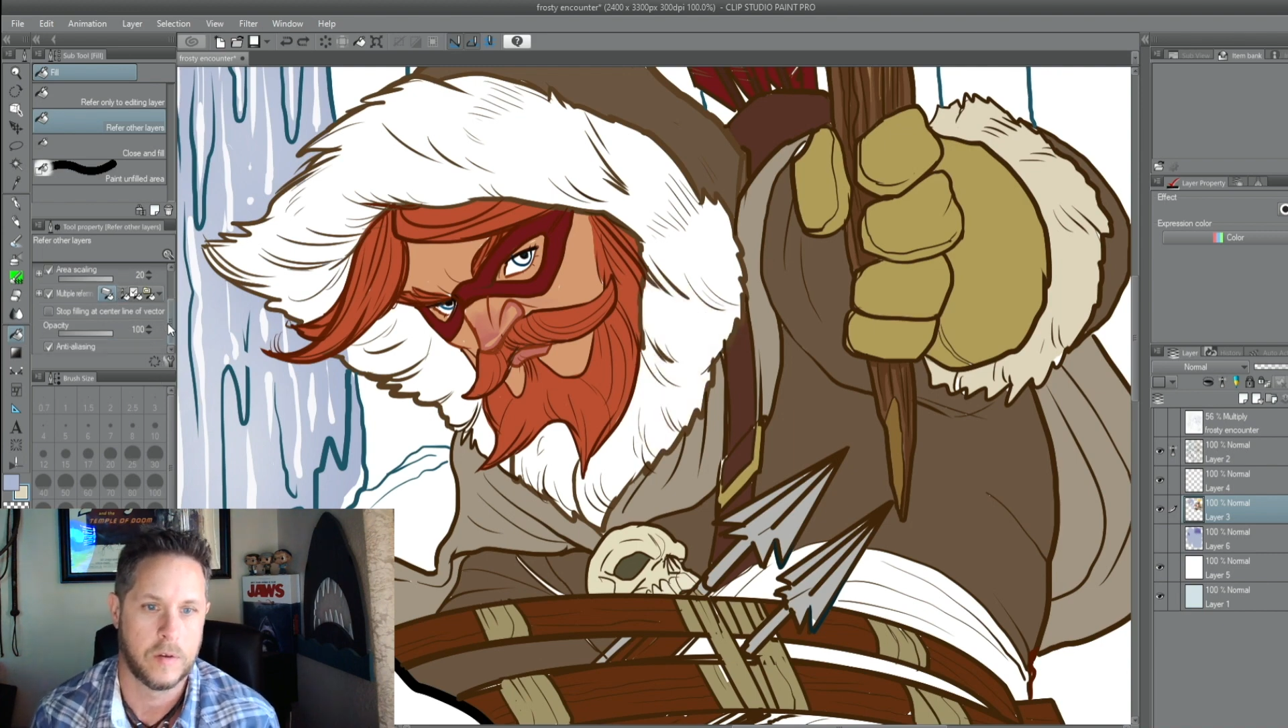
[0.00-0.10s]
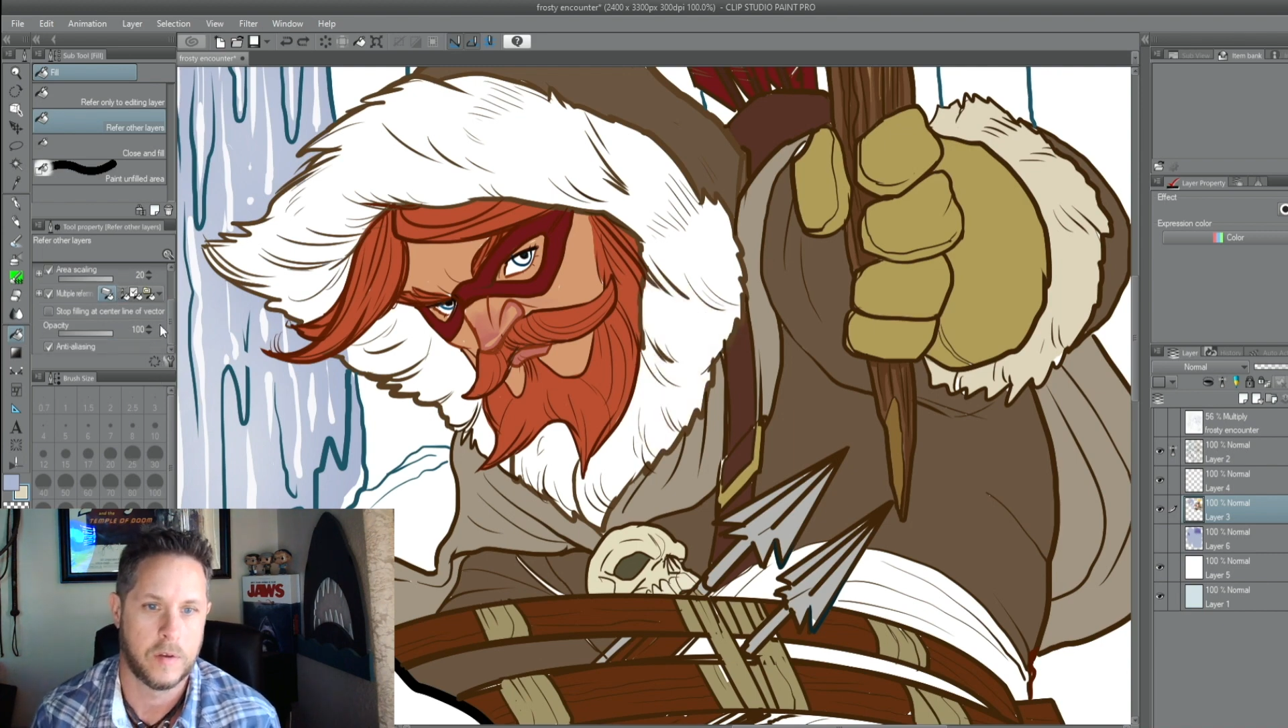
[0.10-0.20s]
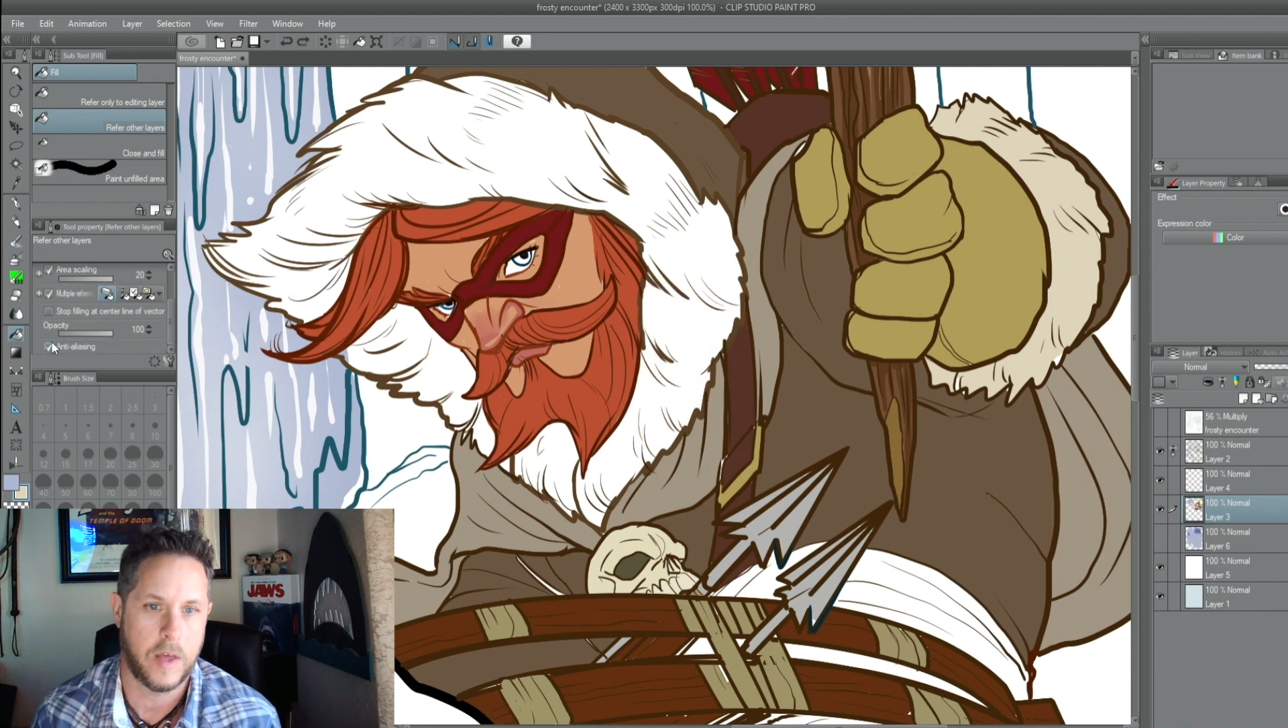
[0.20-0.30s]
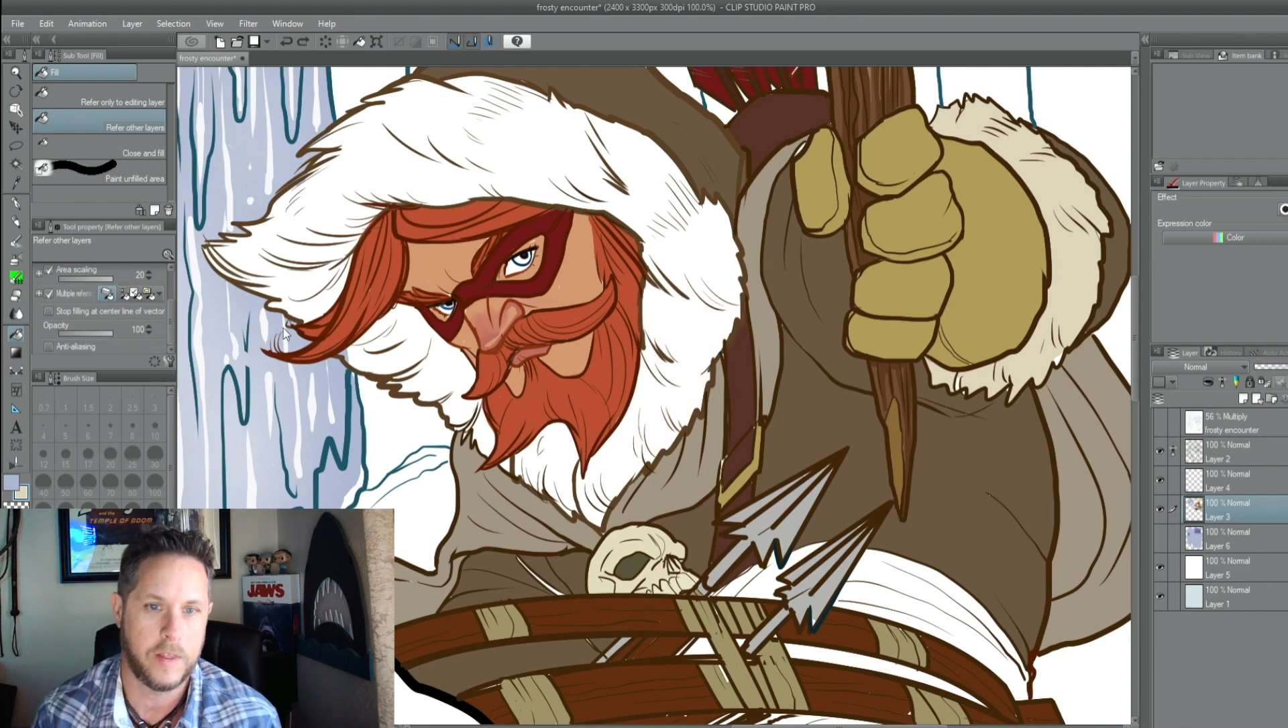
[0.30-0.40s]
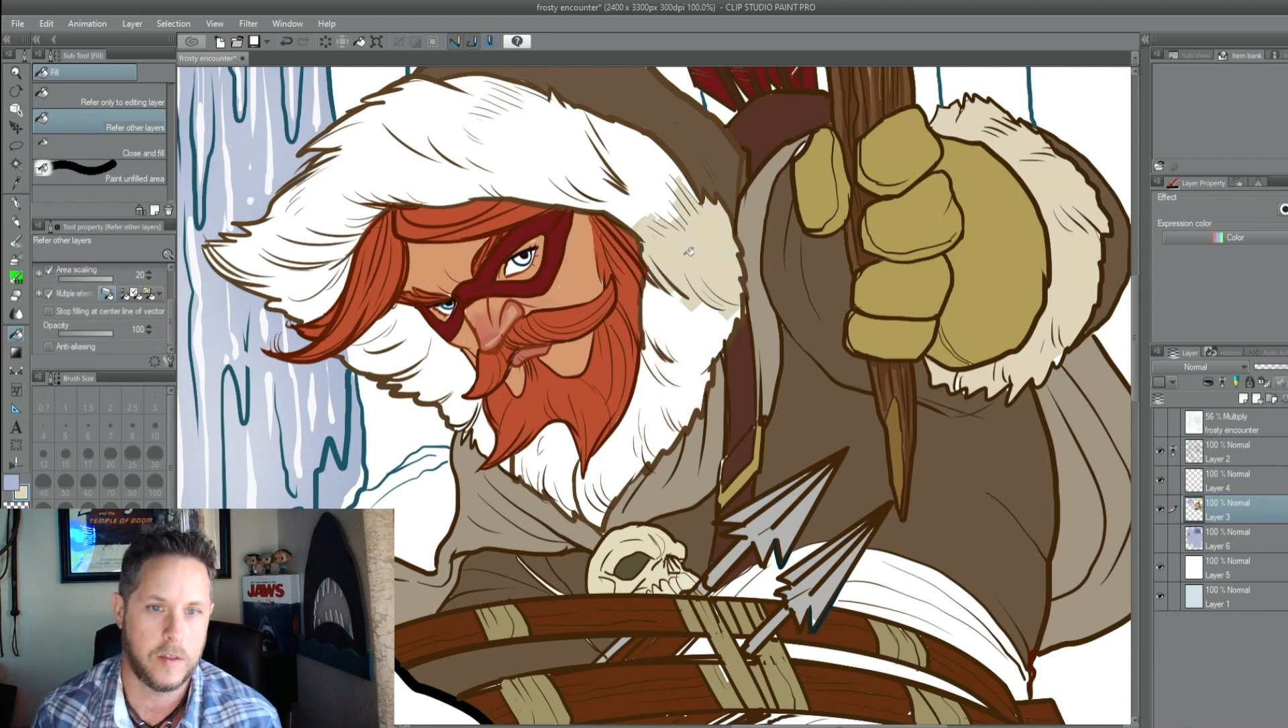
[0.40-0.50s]

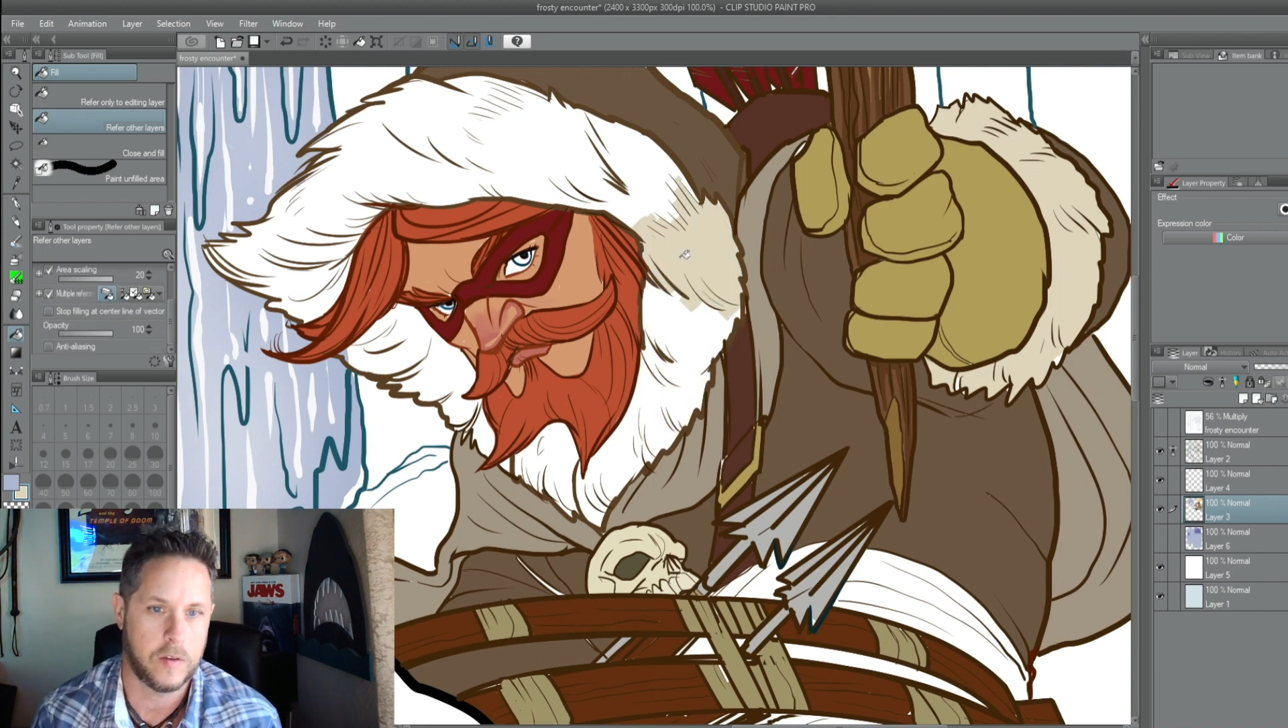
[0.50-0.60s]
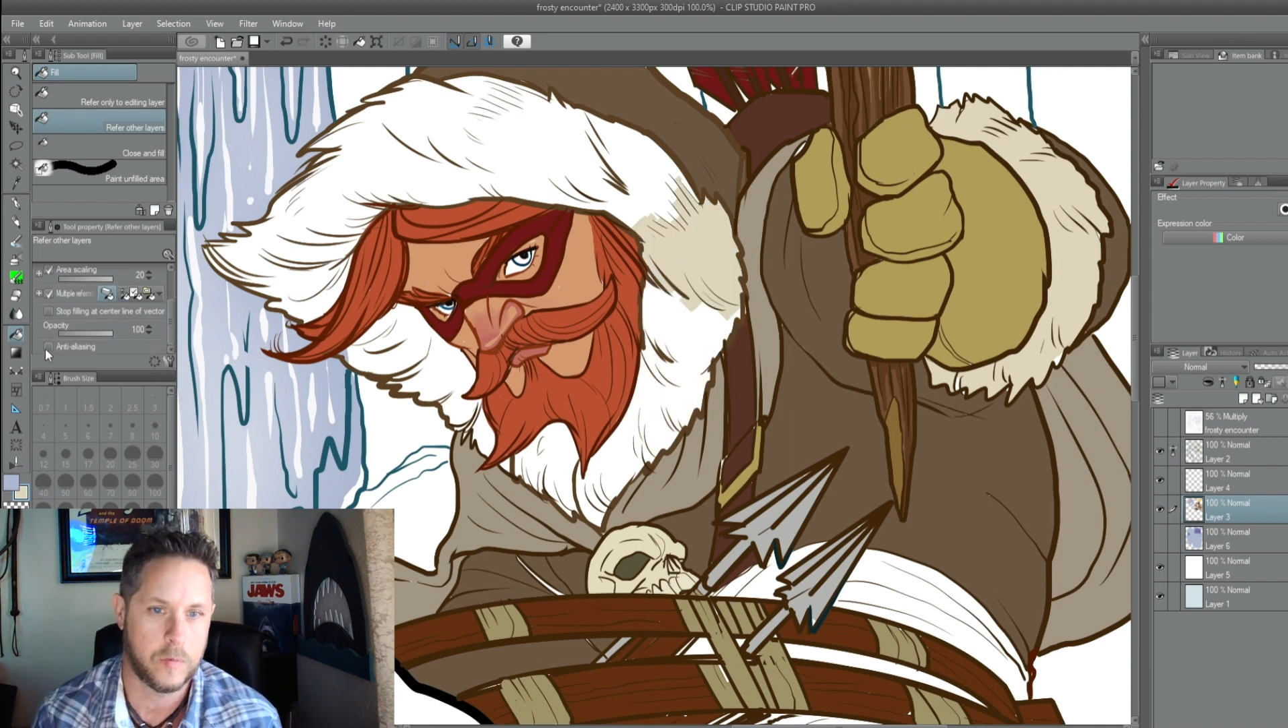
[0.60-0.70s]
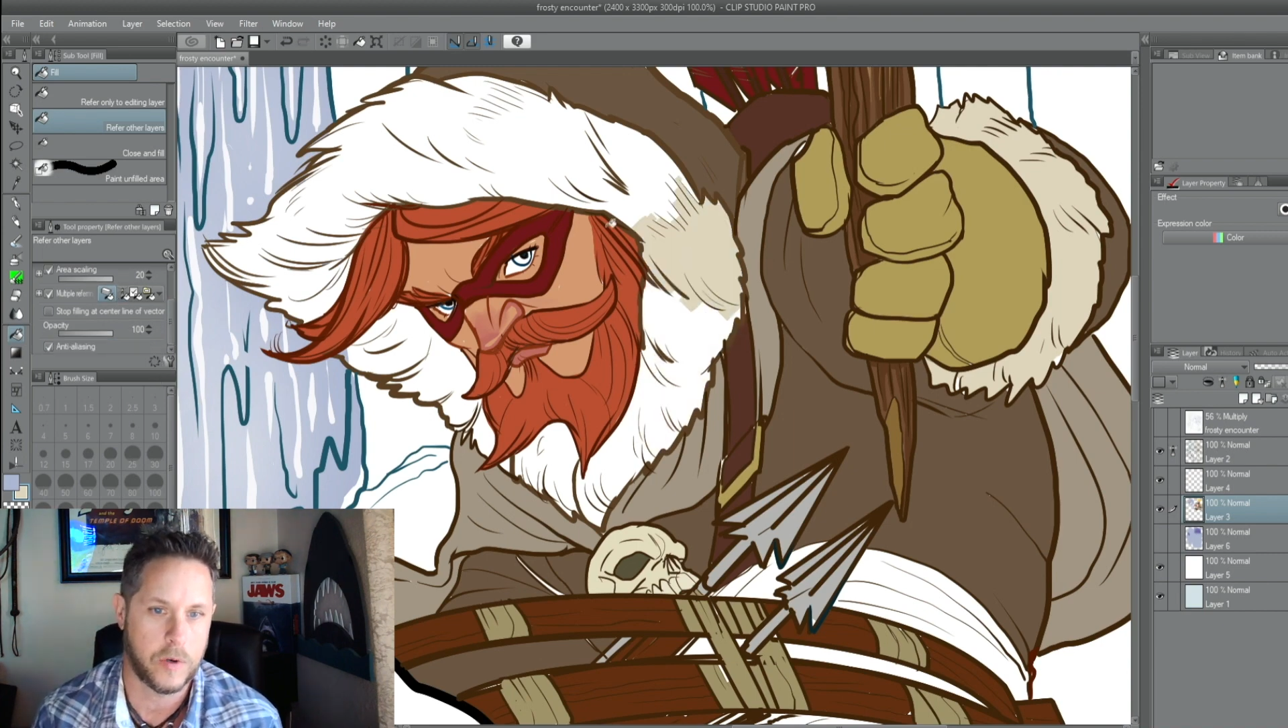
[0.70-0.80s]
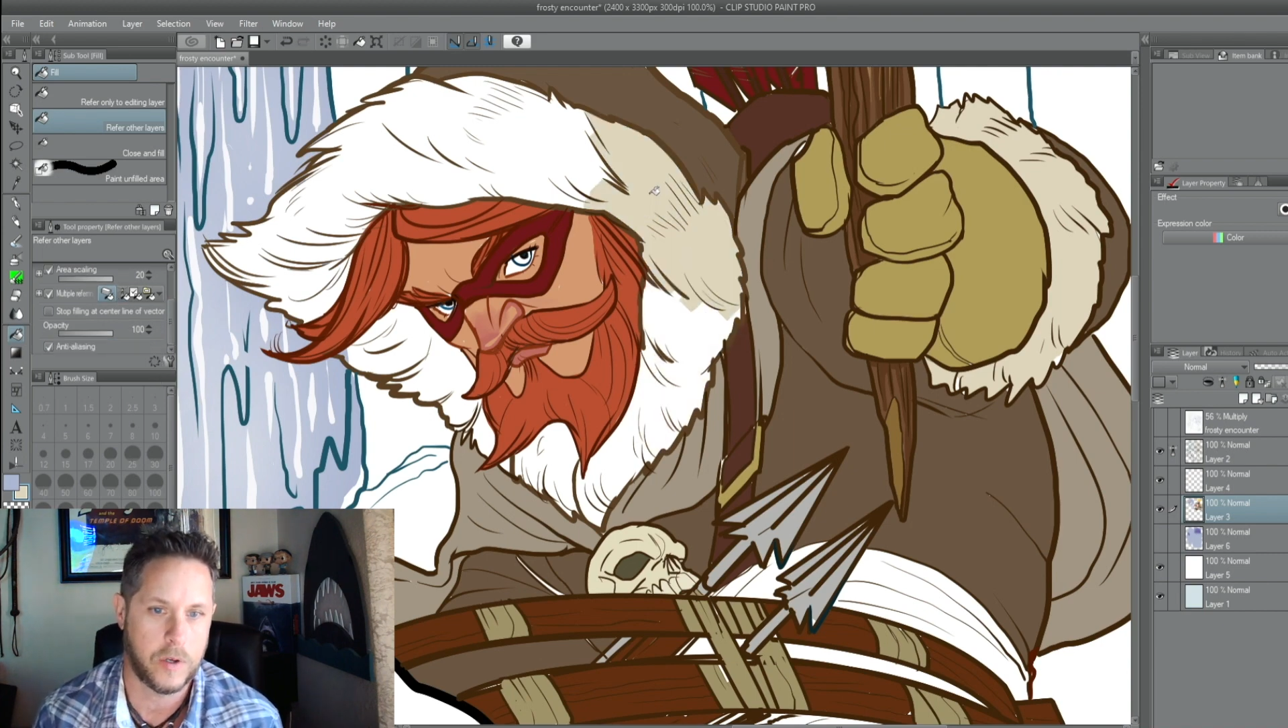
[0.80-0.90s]
I think it looks pretty